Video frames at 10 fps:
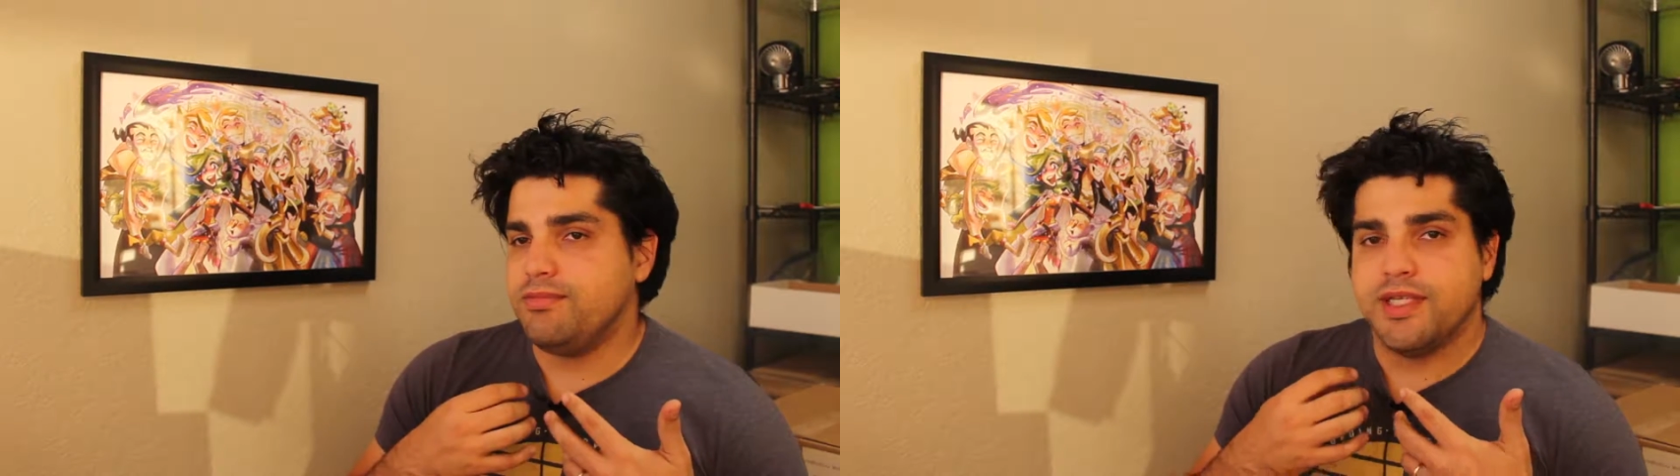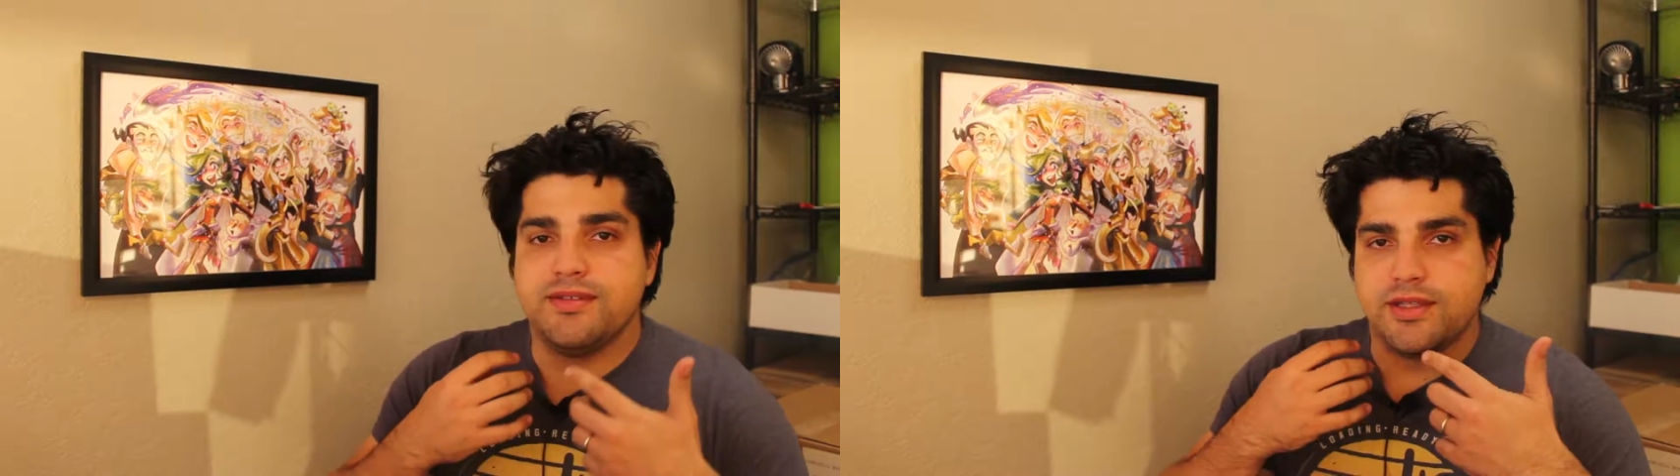
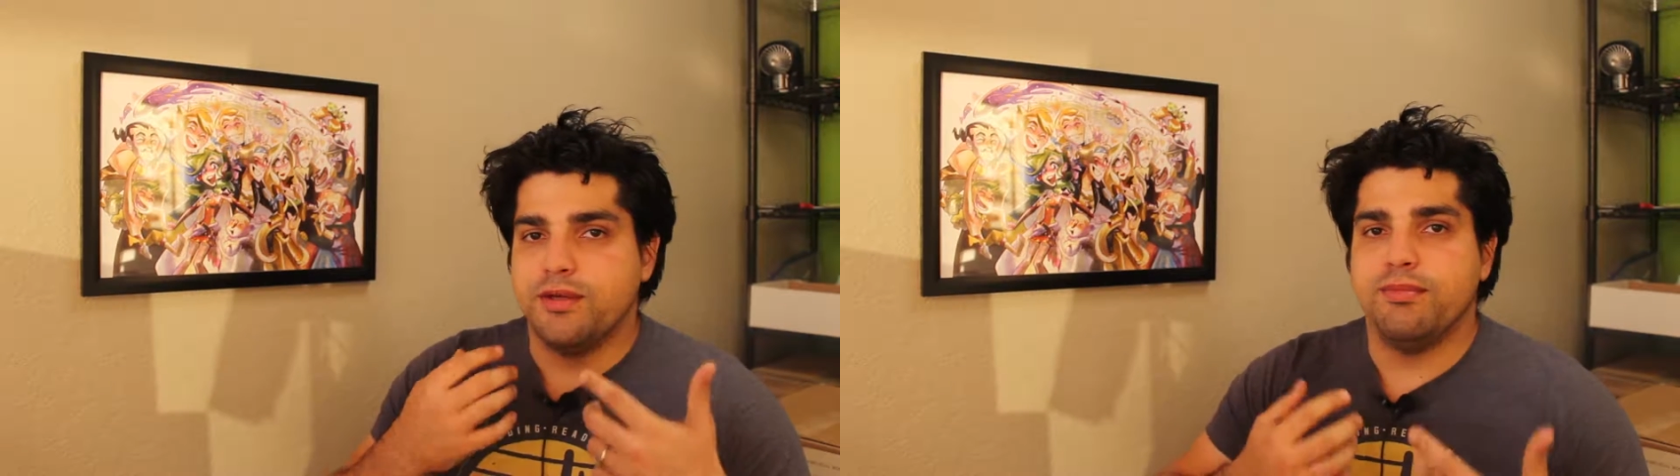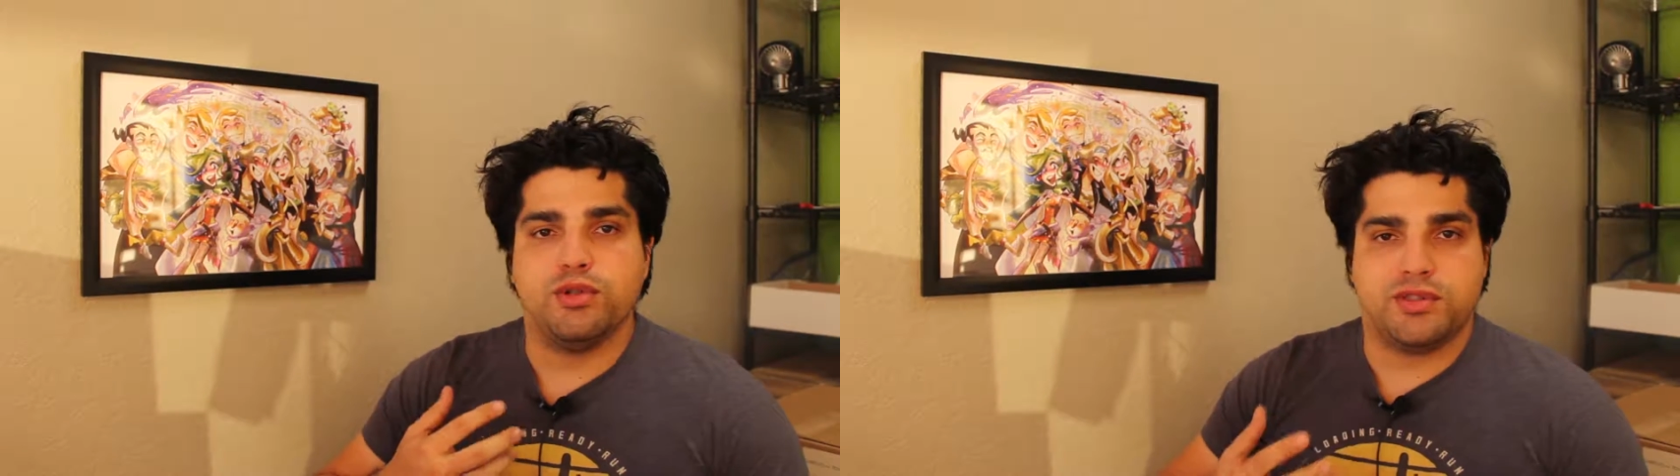is
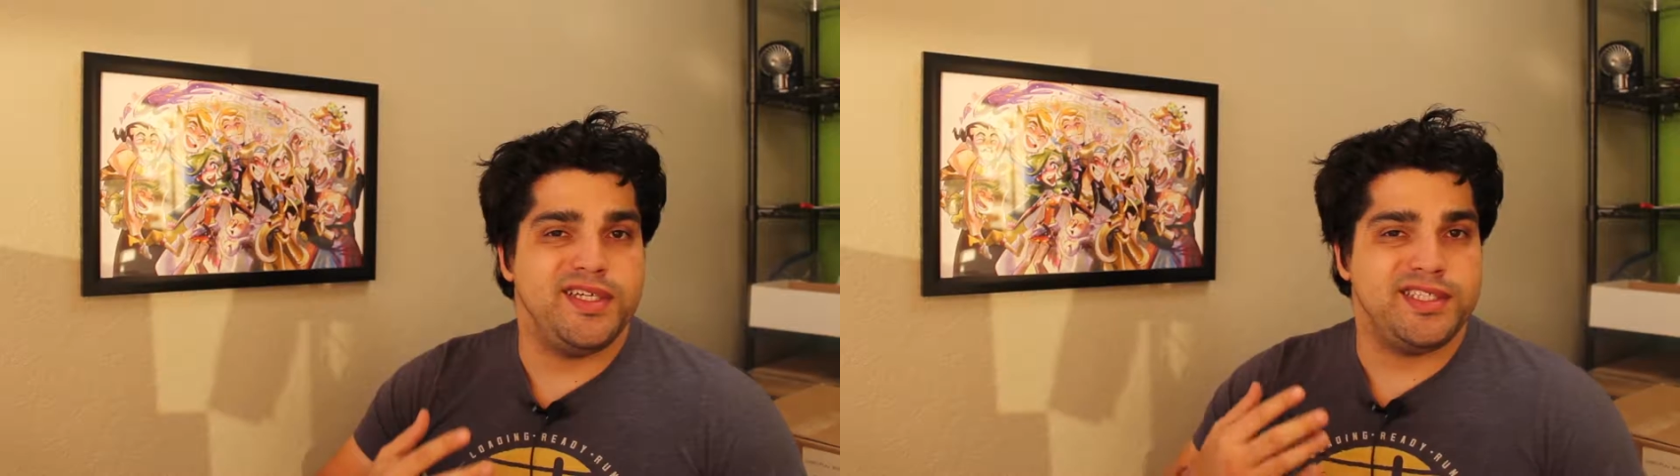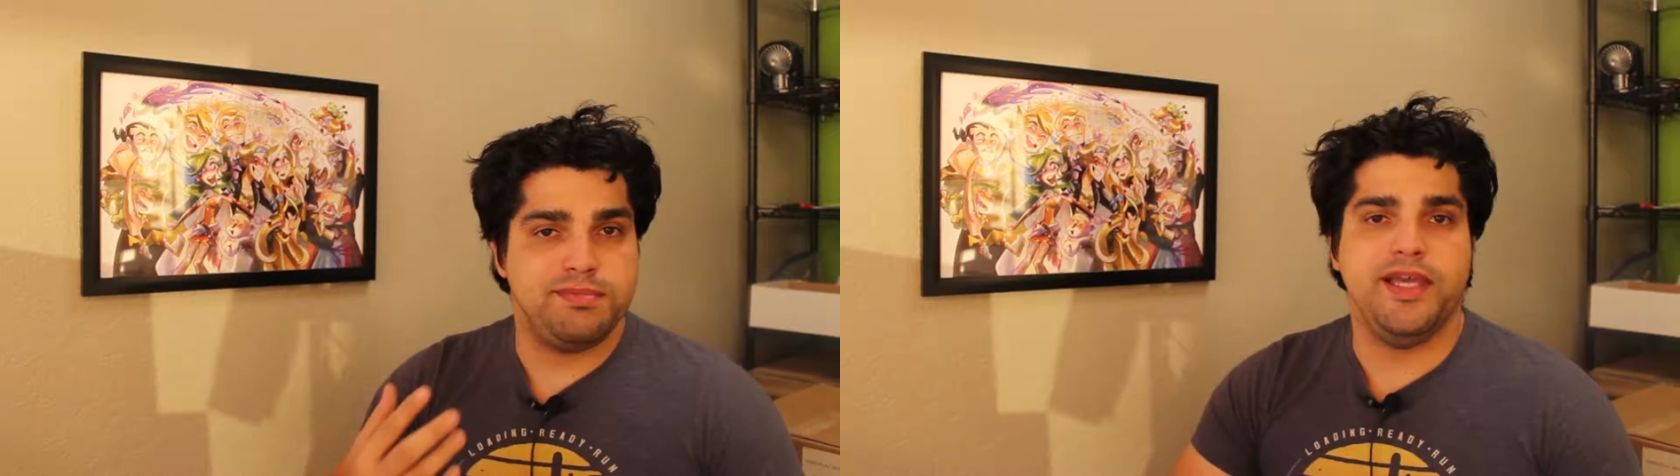the most
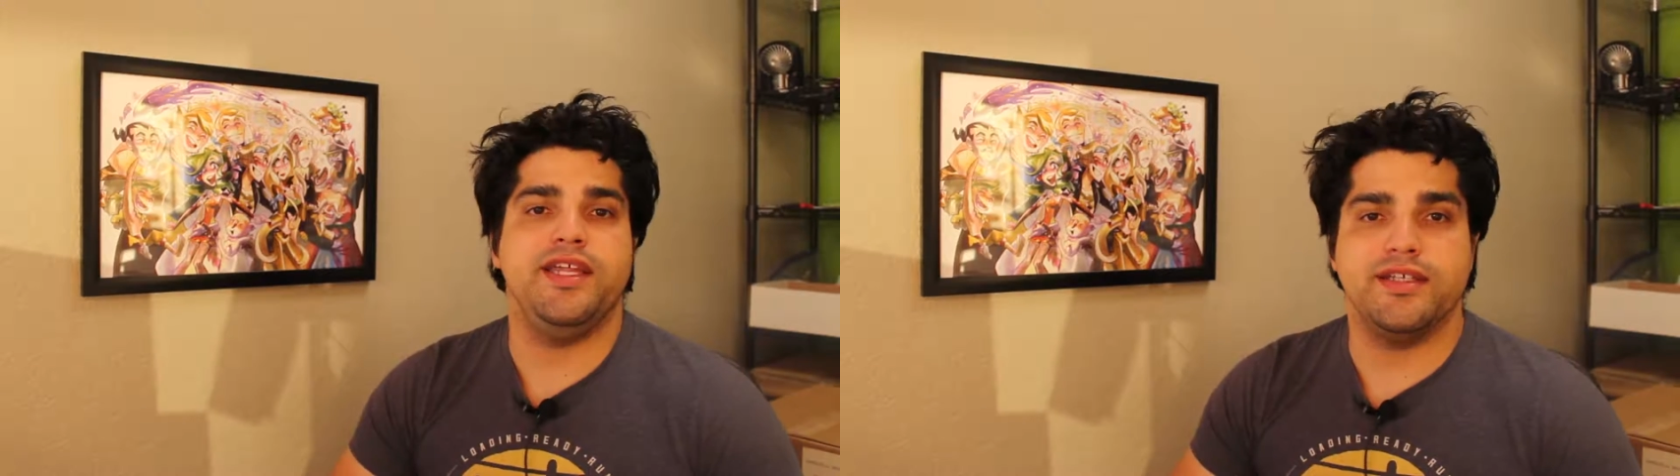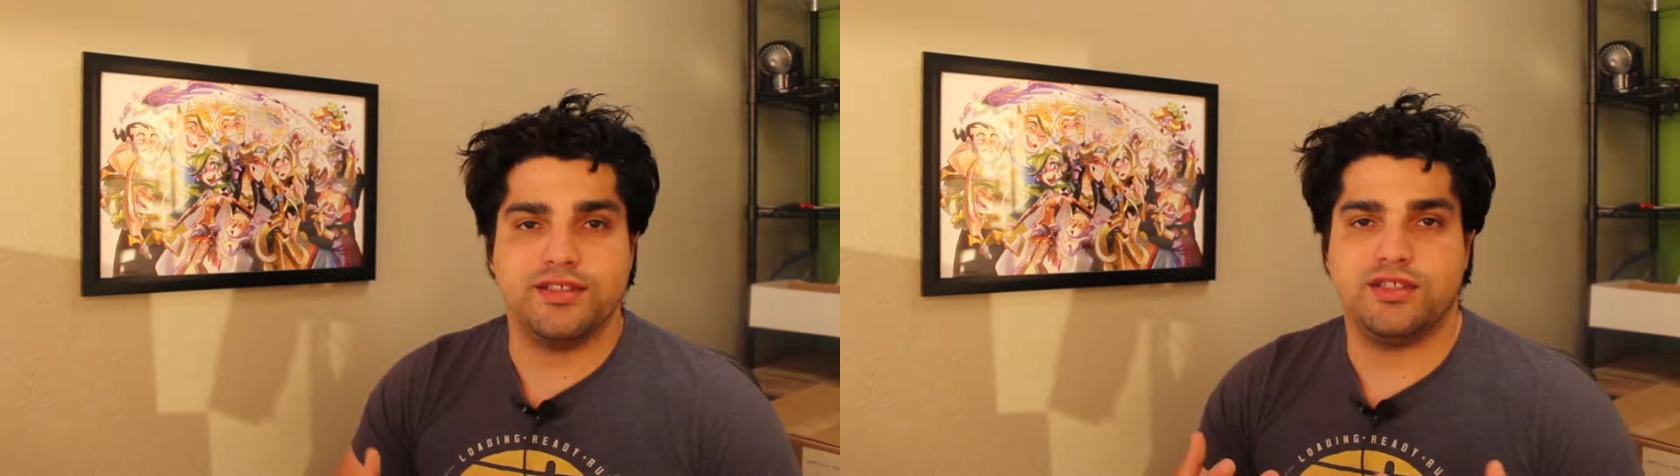
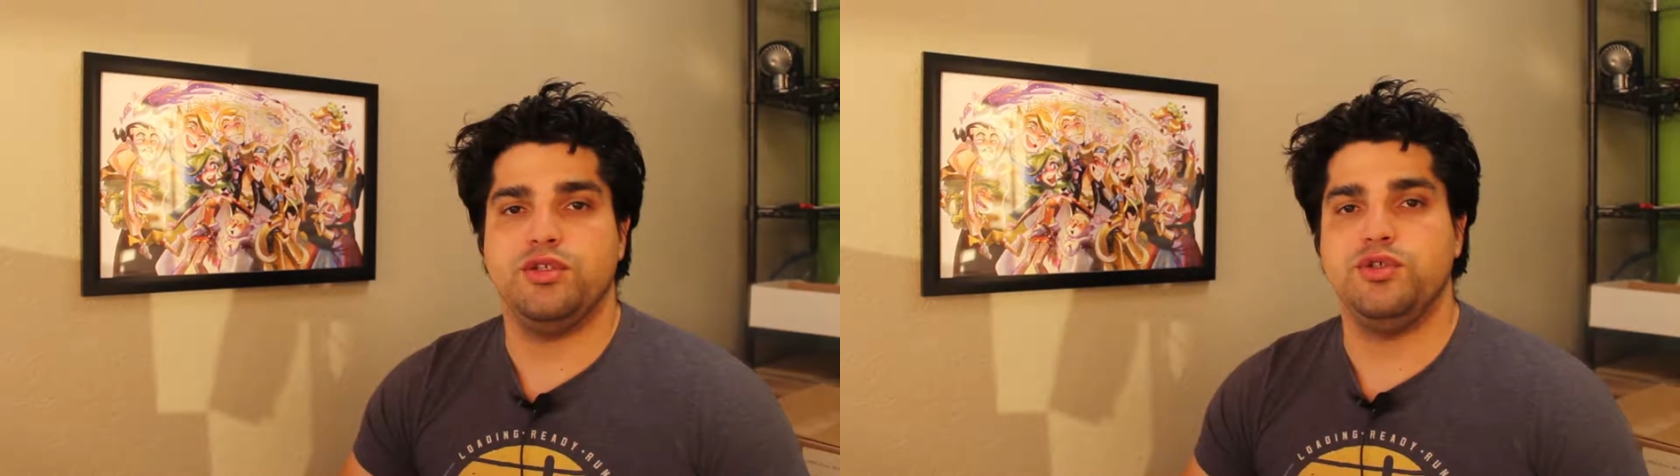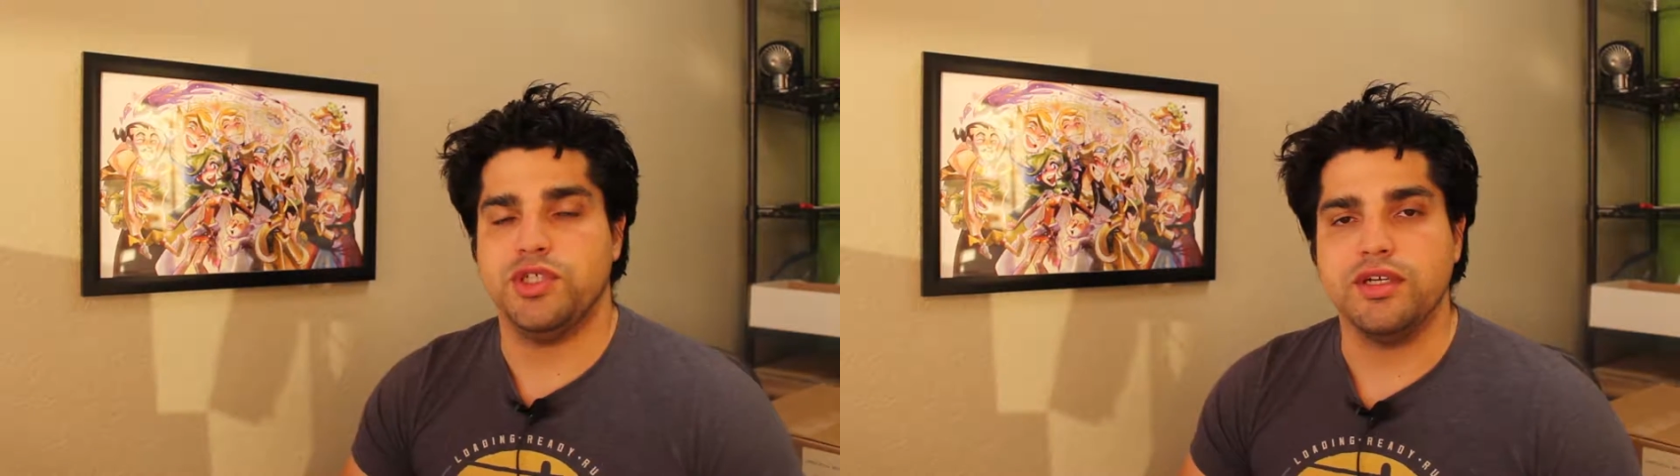expedient
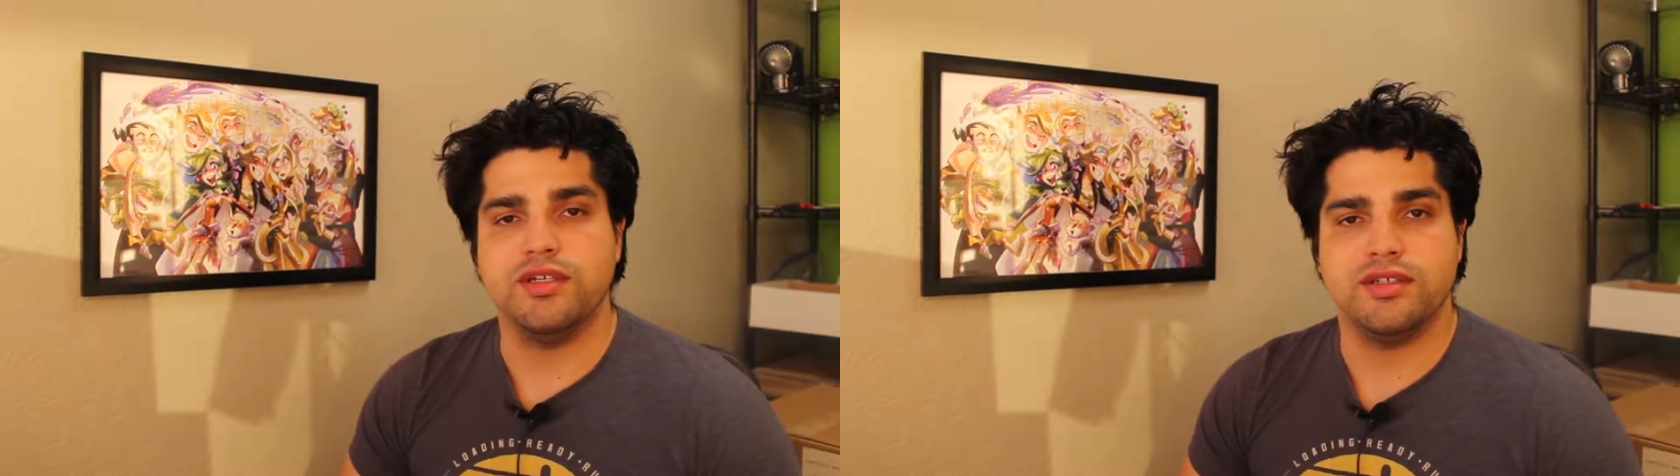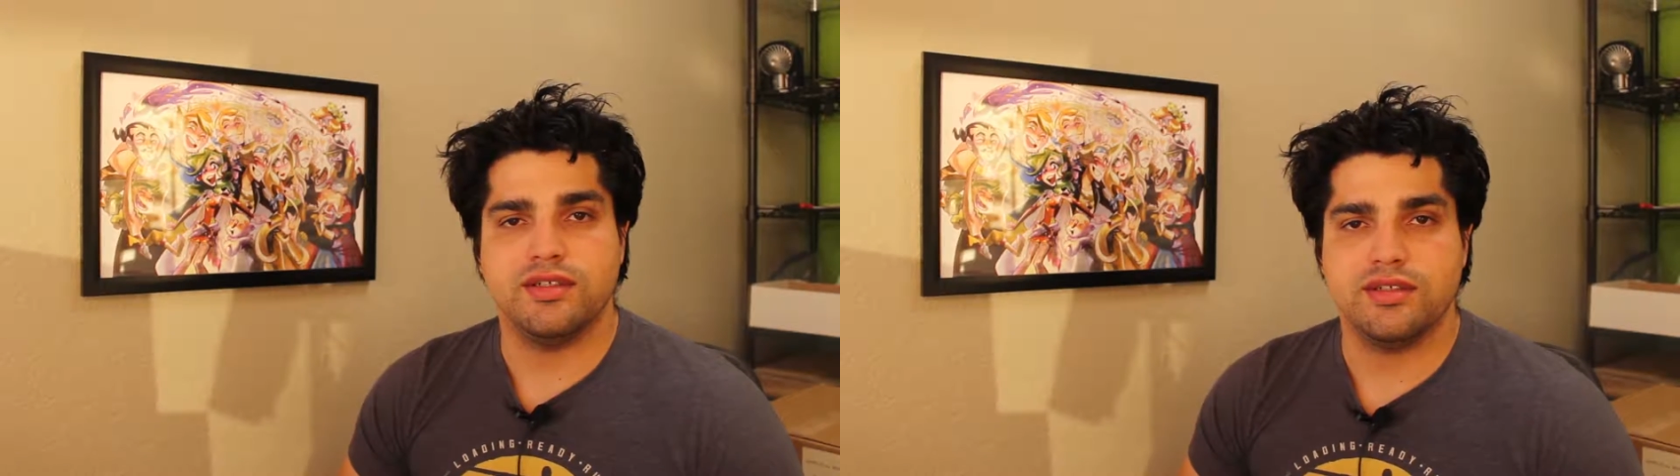solution.